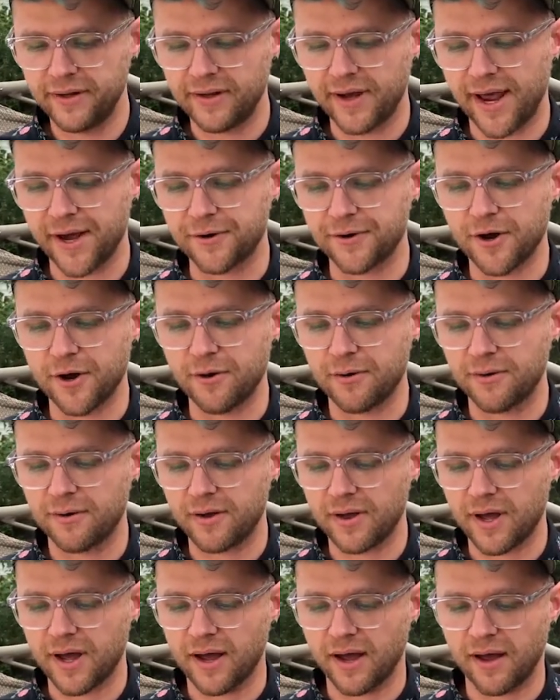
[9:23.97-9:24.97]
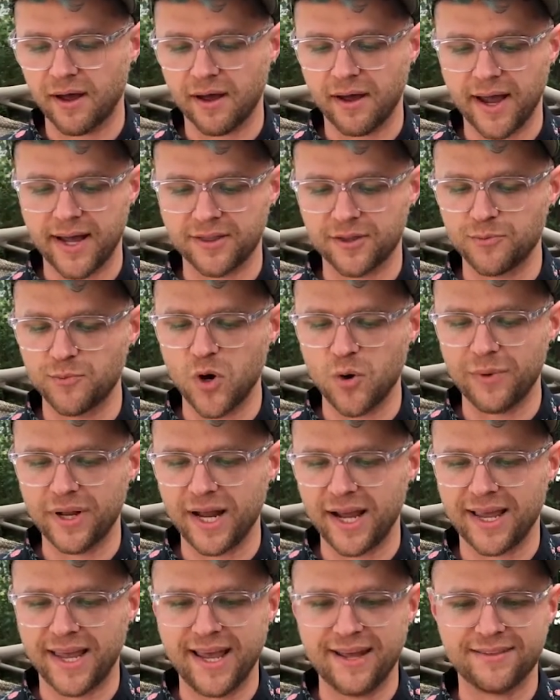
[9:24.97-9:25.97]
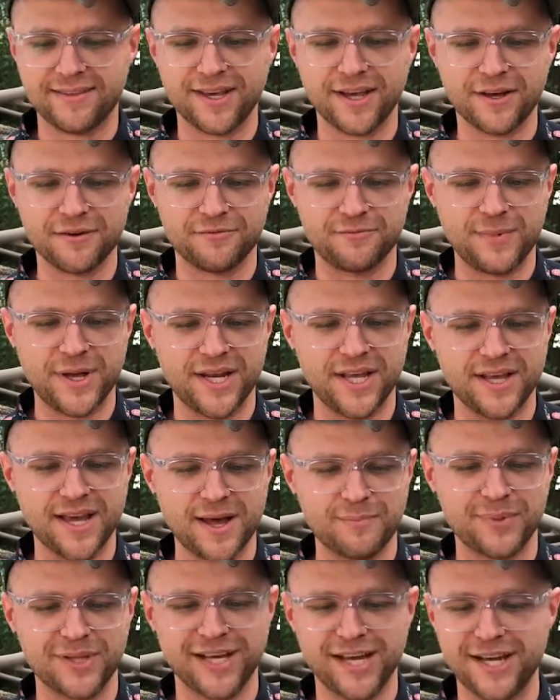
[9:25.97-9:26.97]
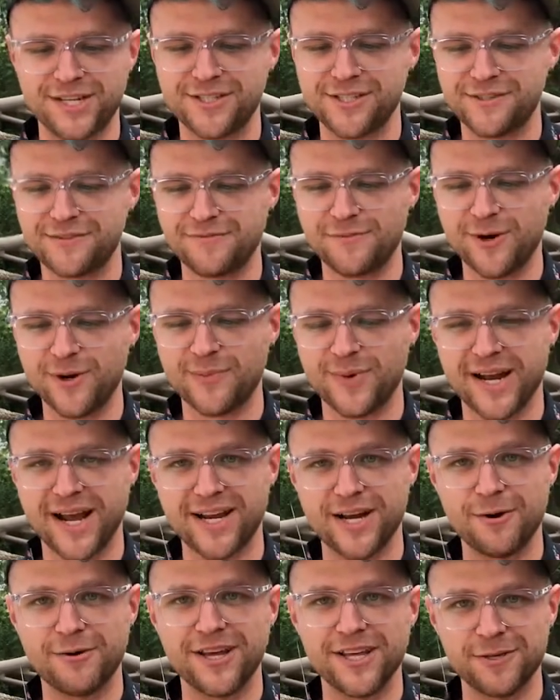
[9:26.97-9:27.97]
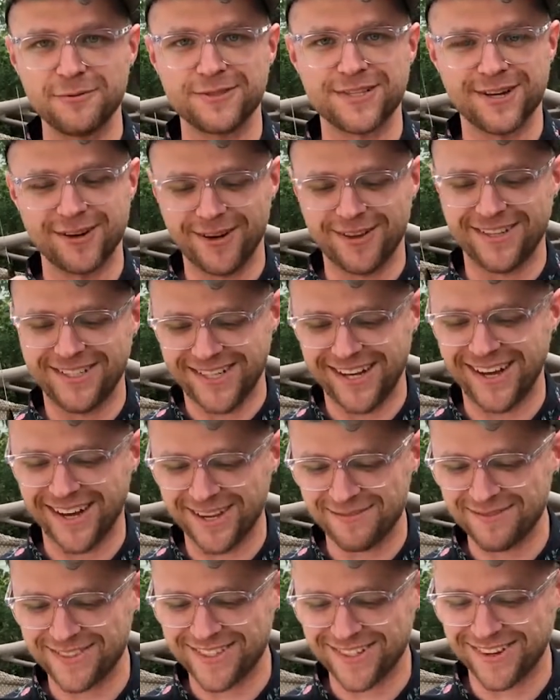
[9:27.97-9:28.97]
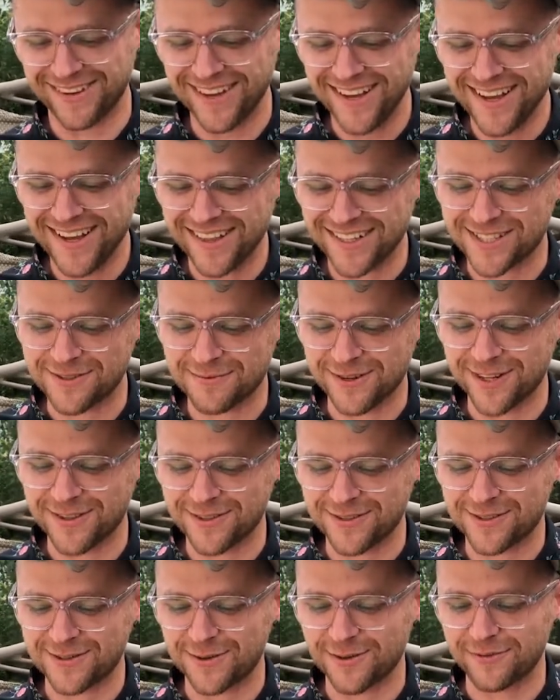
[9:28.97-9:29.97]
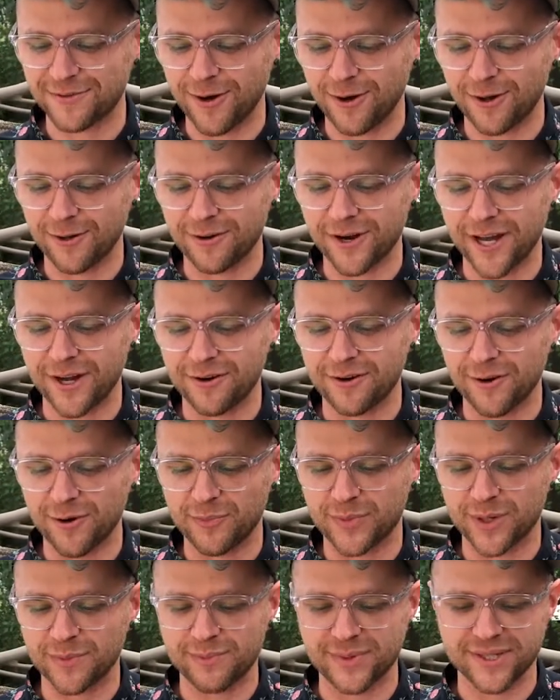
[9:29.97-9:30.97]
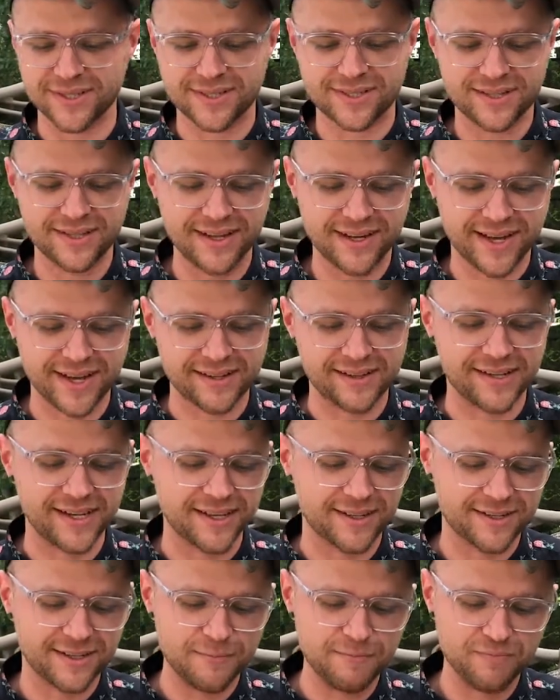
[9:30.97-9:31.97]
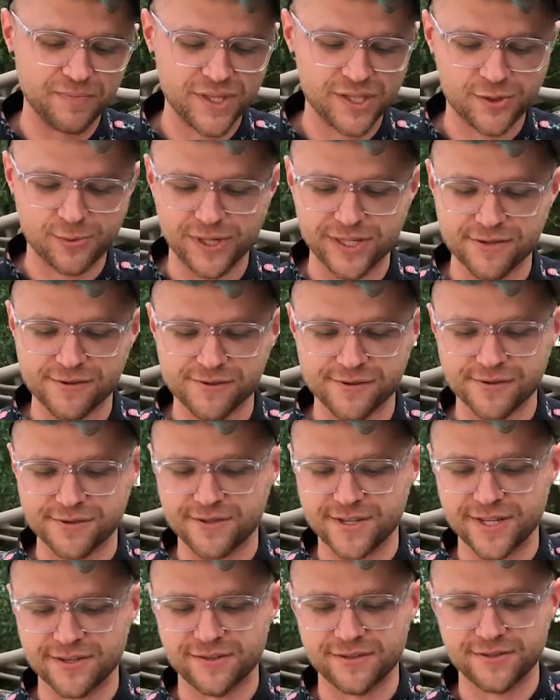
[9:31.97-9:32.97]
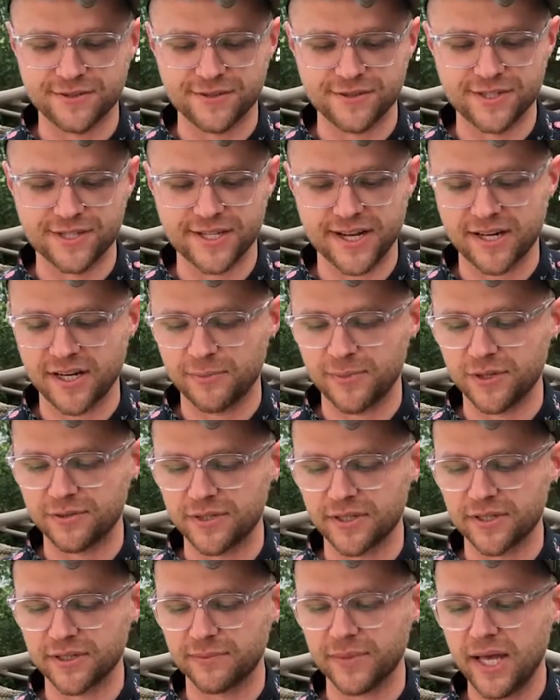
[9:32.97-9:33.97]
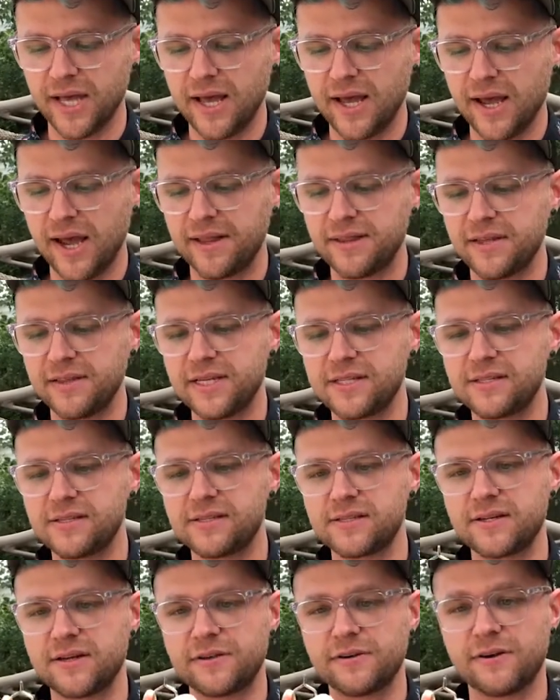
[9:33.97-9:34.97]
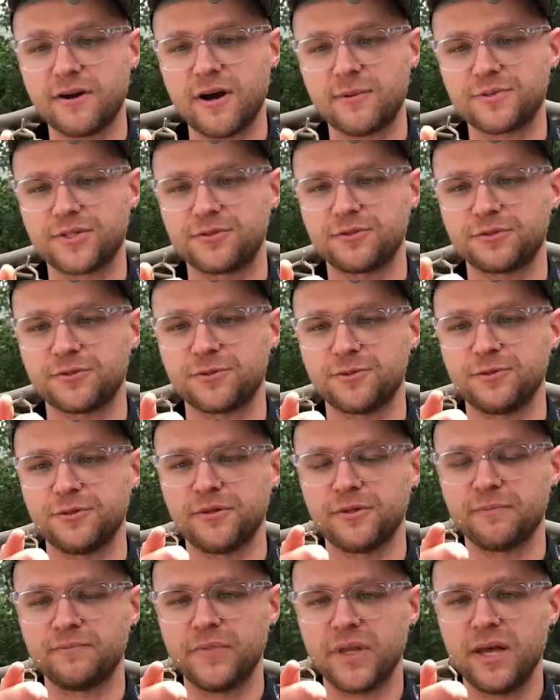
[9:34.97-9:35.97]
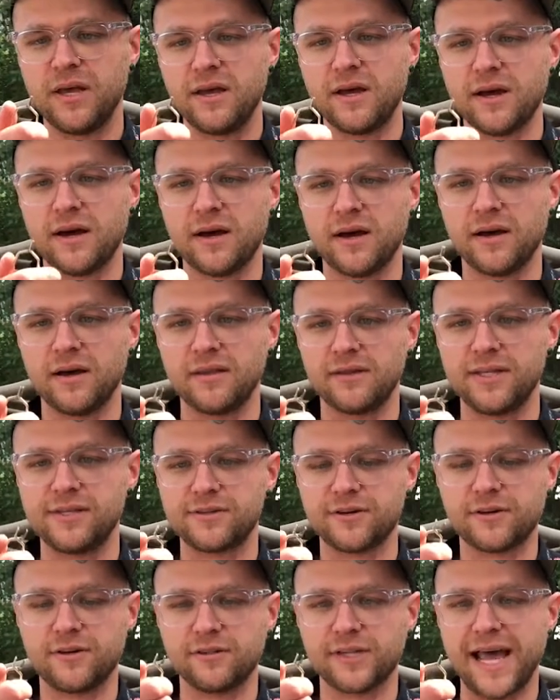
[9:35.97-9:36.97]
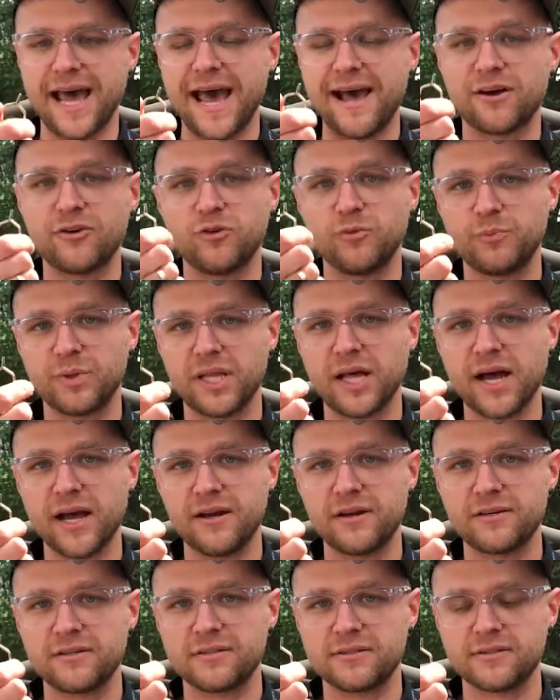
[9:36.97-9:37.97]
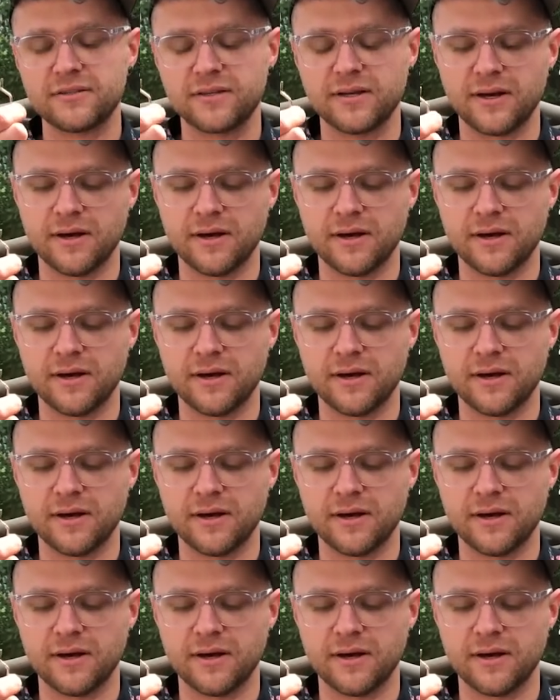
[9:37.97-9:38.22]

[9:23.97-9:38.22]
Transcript: I don't know, at the moment I can't think of many applications for it, but I know I use it all the time. So that's one of those sort of all around, all purpose, kind of like tweezers or scissors. You just end up using them. And then this is another optional tool. These are called hackle pliers.